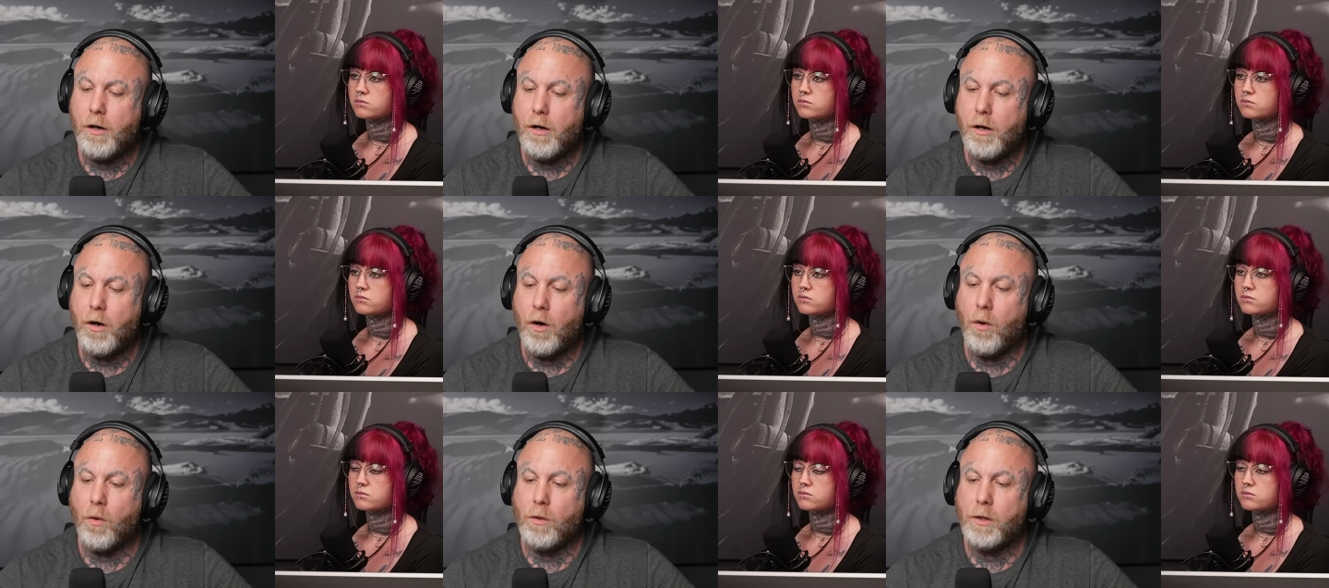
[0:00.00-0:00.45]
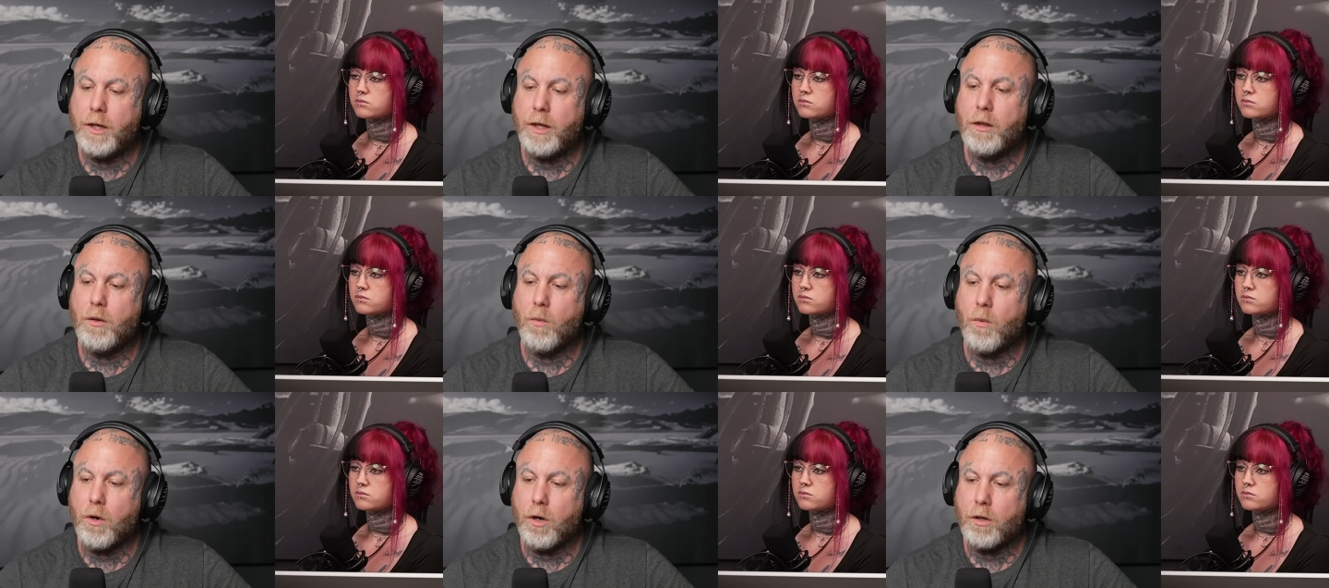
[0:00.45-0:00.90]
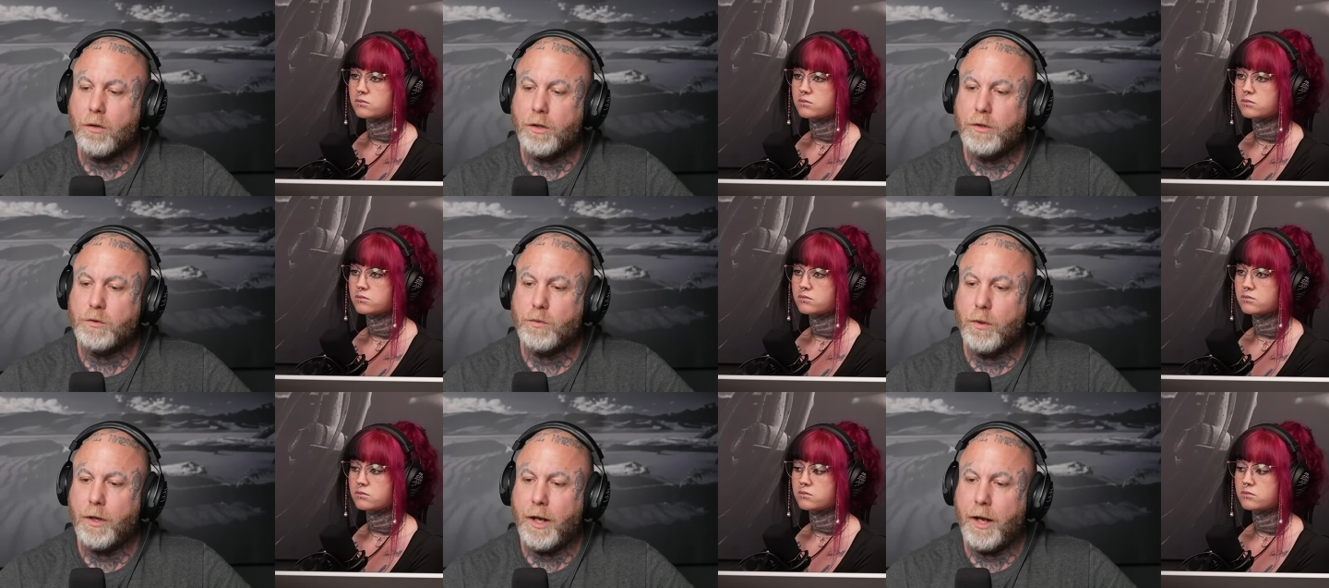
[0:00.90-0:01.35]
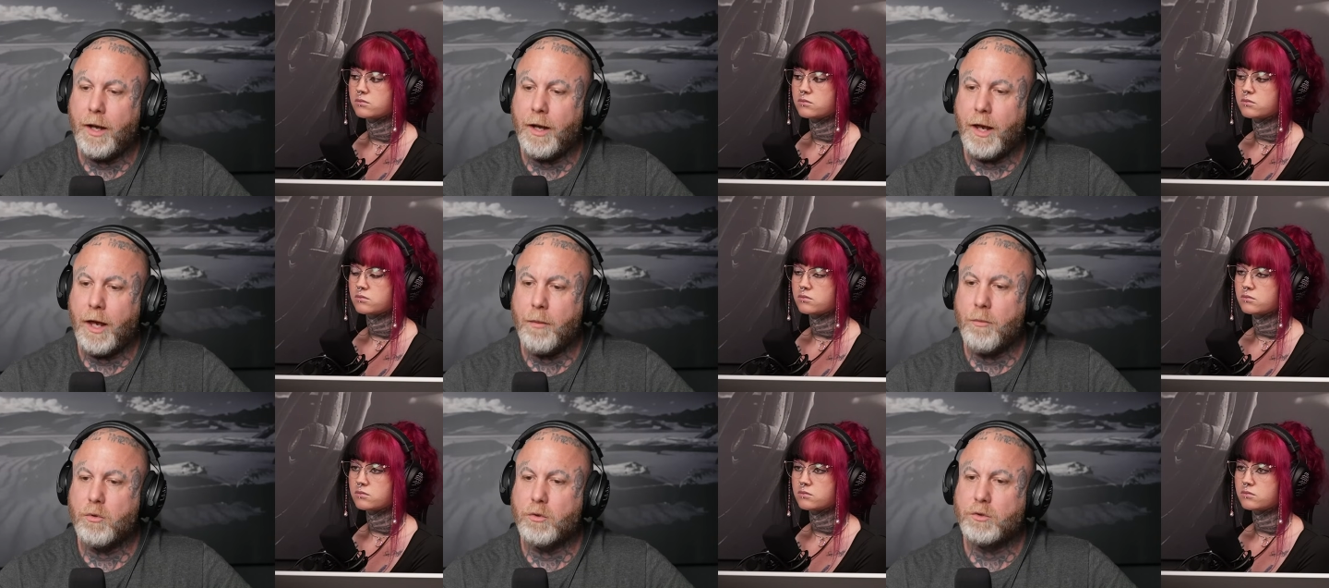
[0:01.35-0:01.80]
Speaker 1: only the workless when
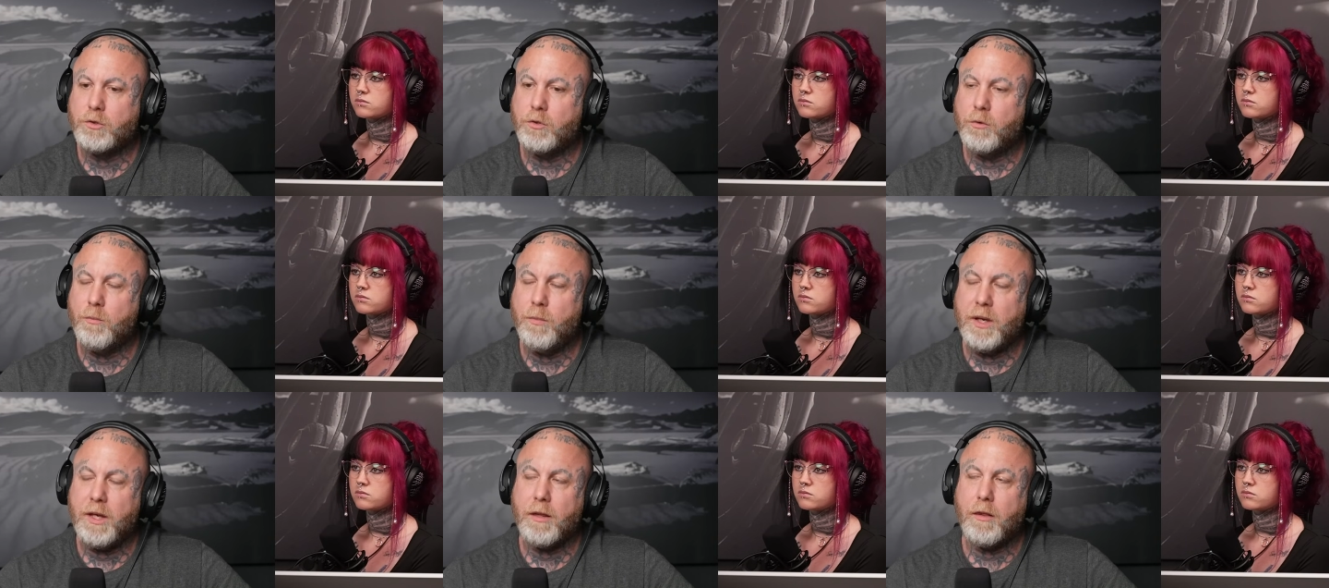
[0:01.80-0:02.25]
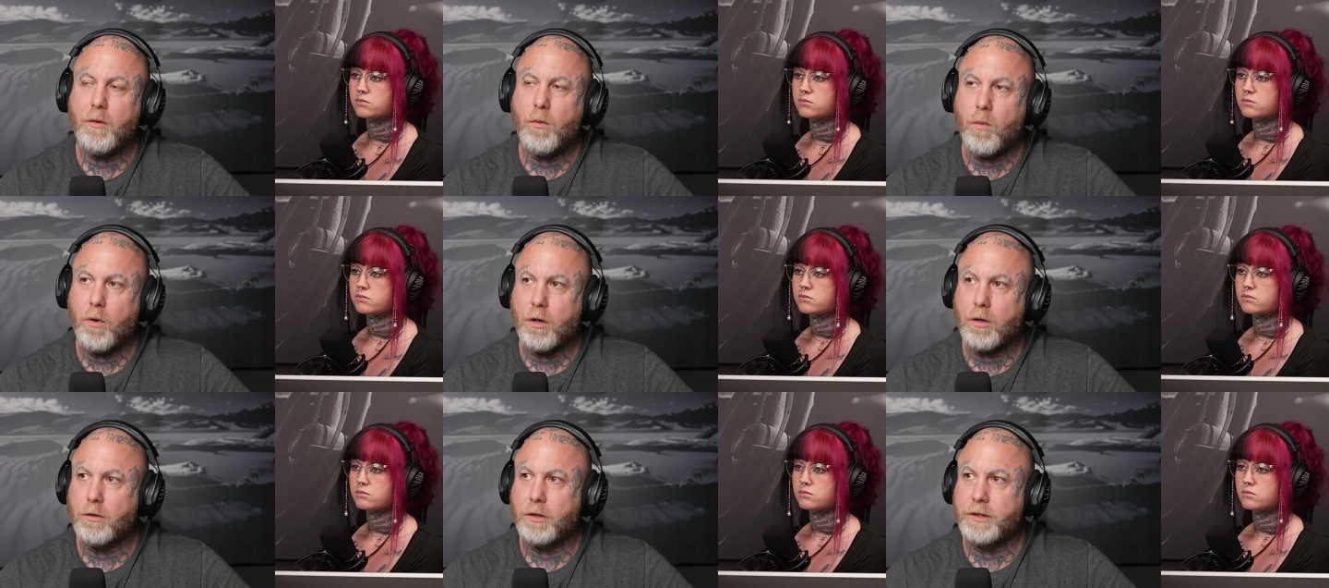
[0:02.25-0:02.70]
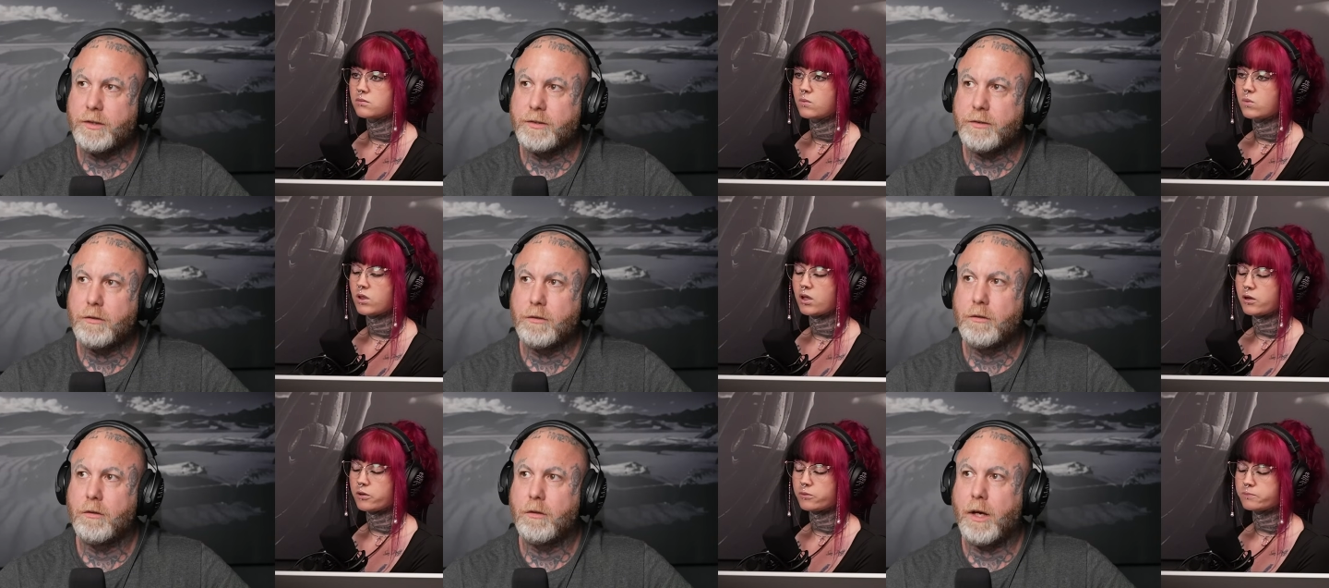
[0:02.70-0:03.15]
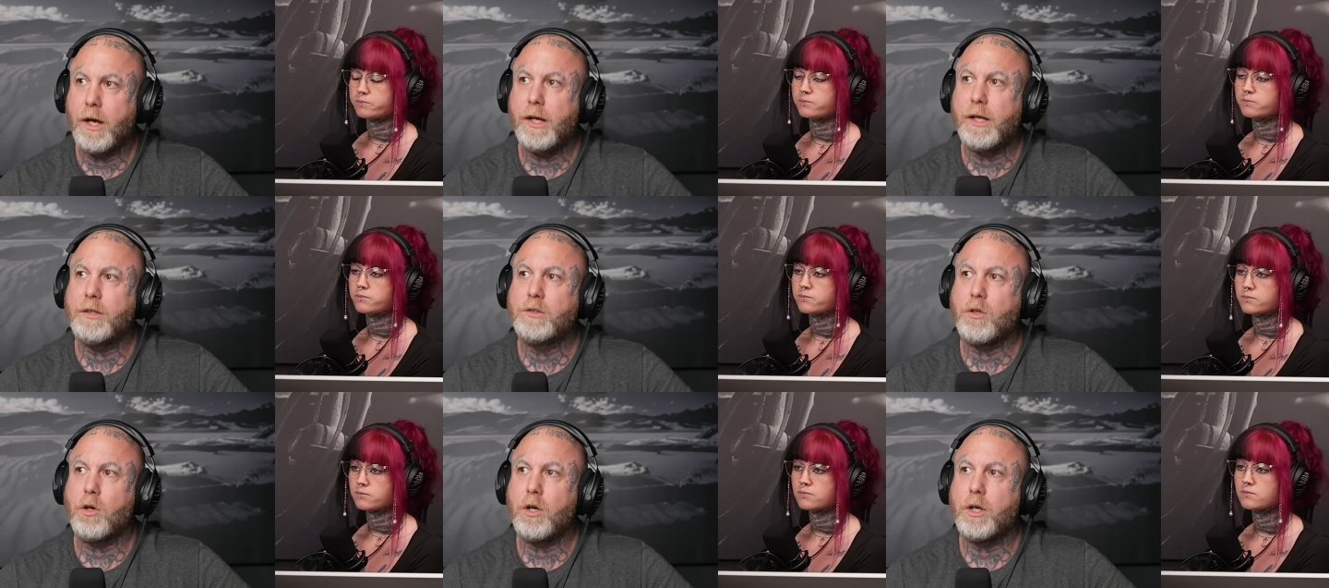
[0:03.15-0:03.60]
enabled to be the workless. Yeah. And
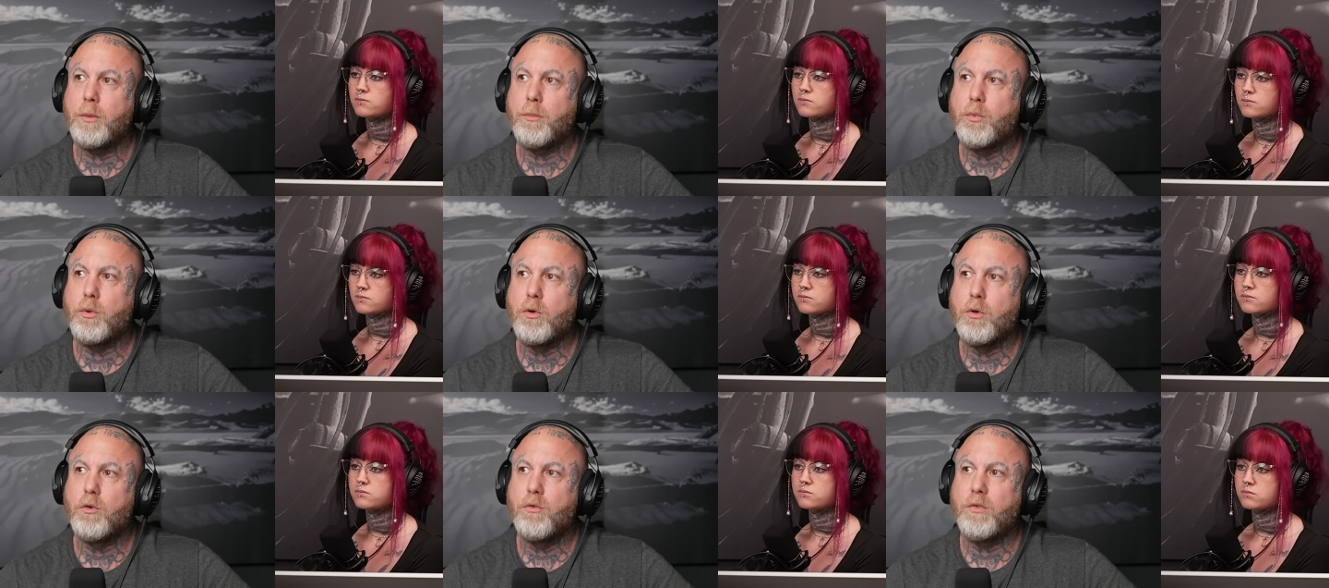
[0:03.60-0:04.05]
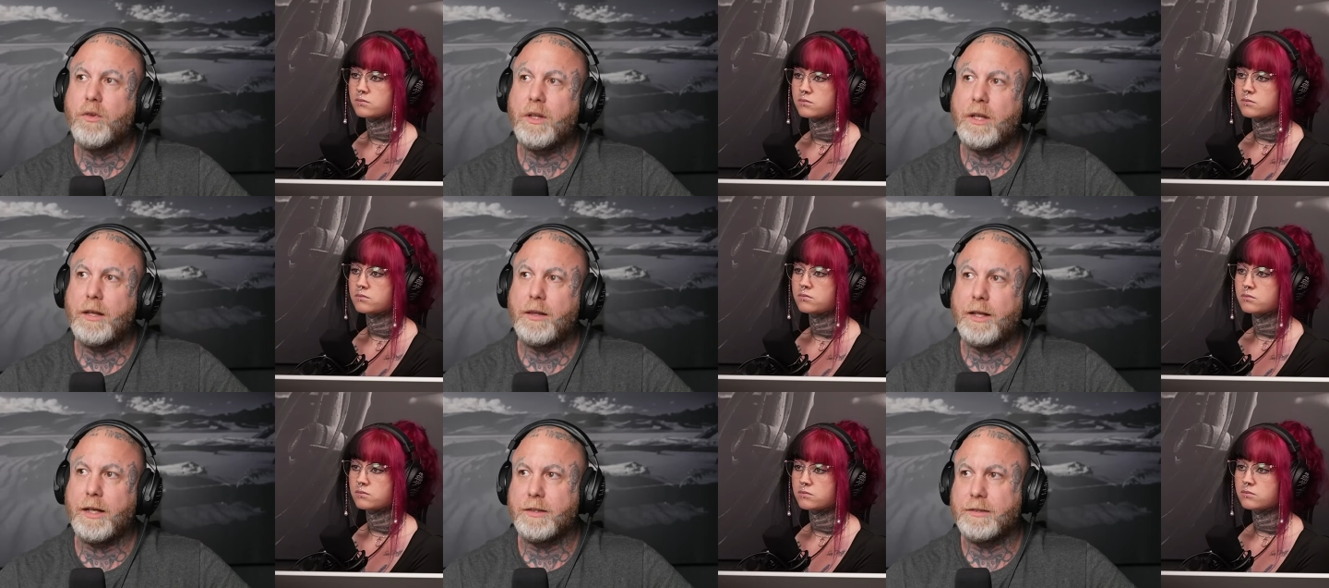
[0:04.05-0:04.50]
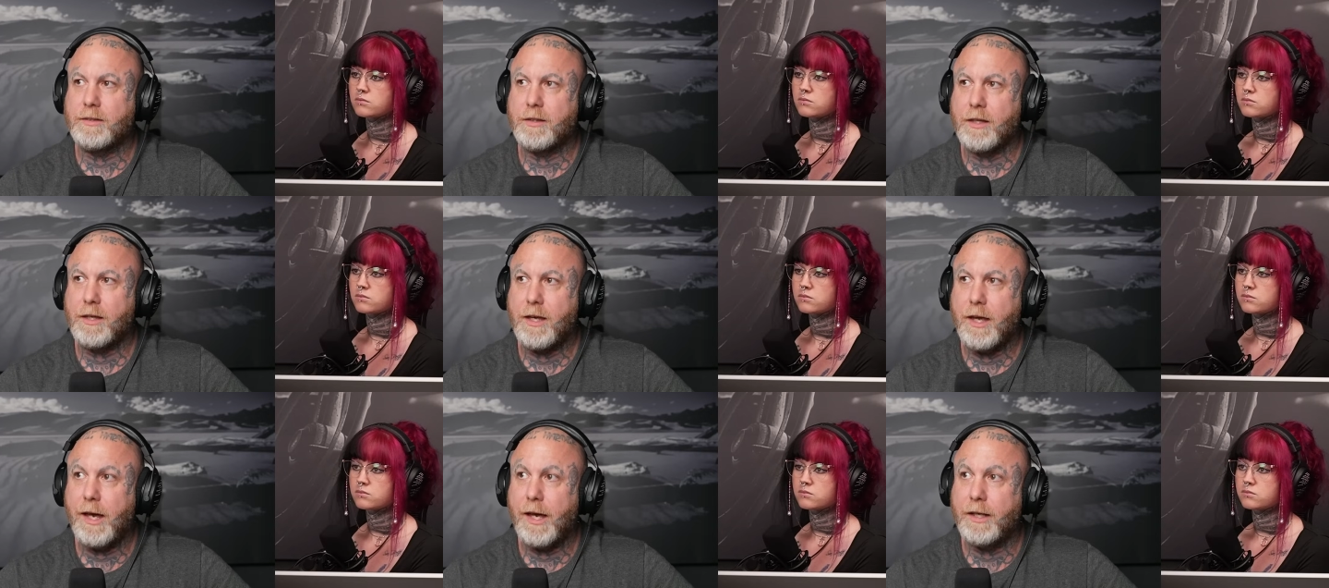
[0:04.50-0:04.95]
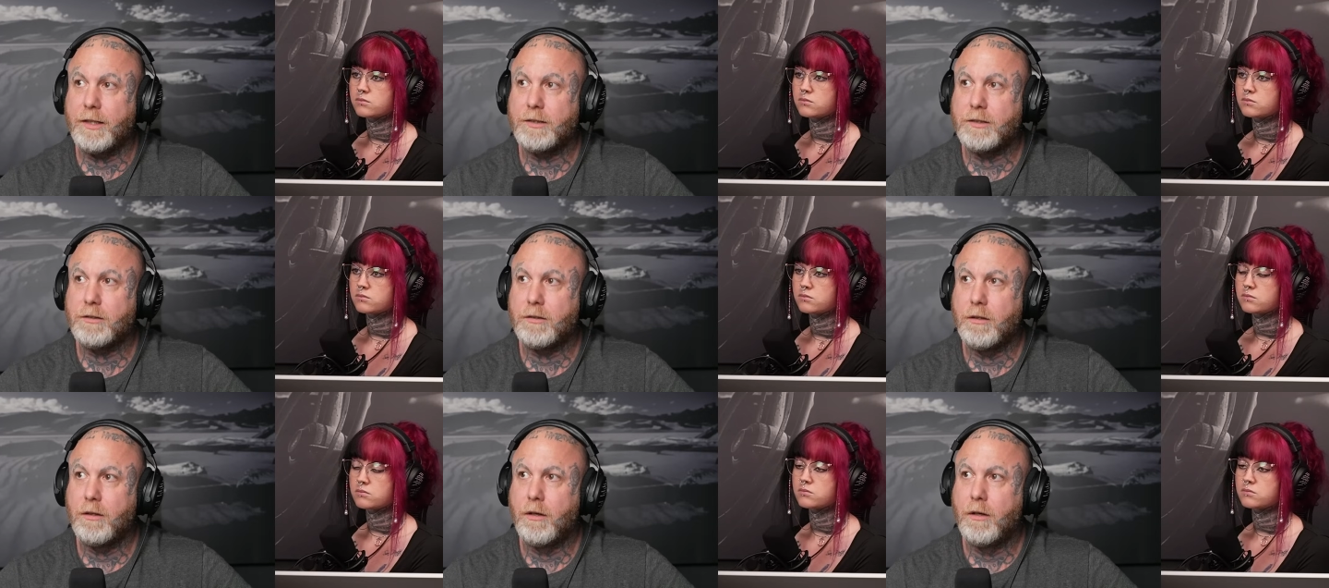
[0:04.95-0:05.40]
he's already proven that that's the
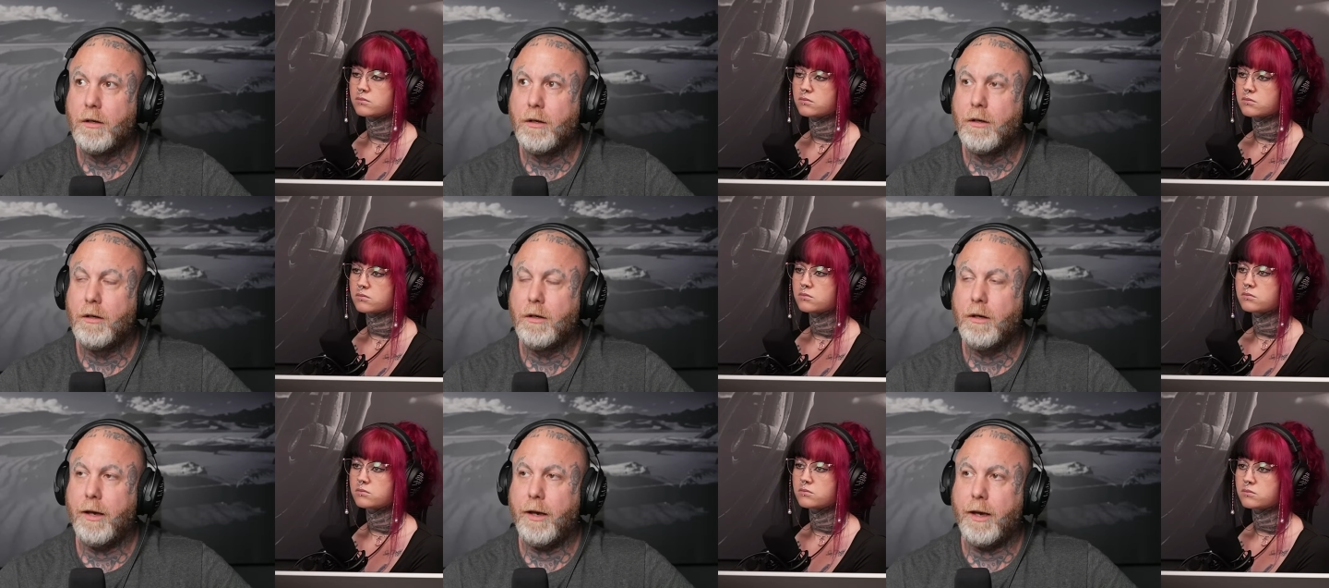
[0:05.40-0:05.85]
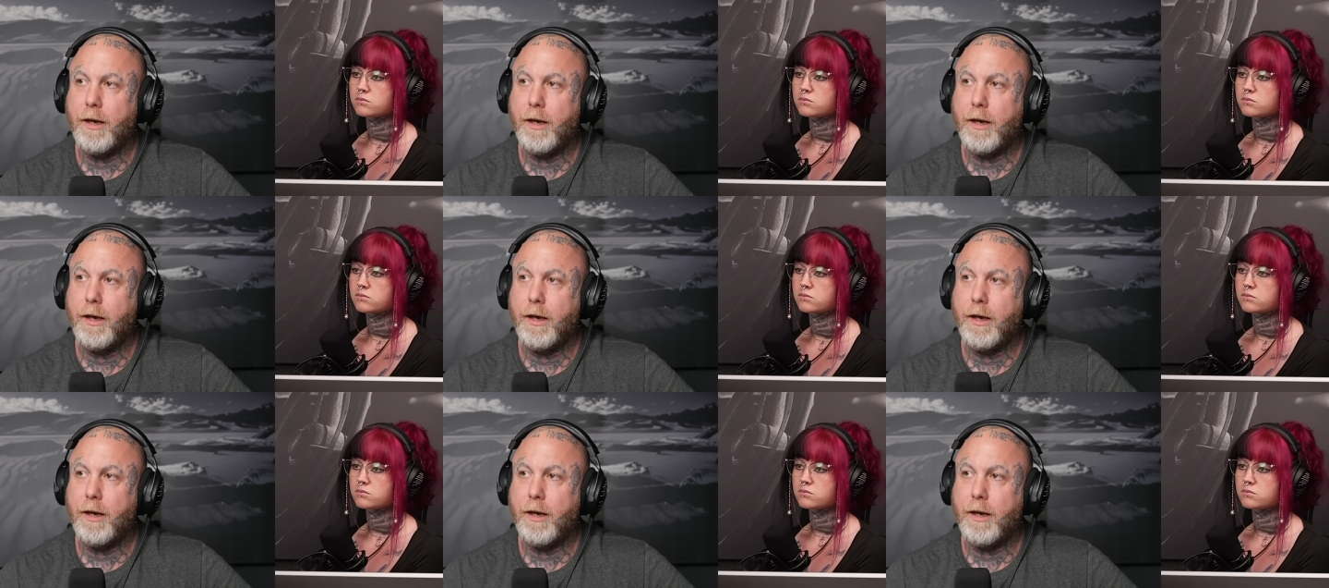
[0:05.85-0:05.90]
case. Mm-hmm.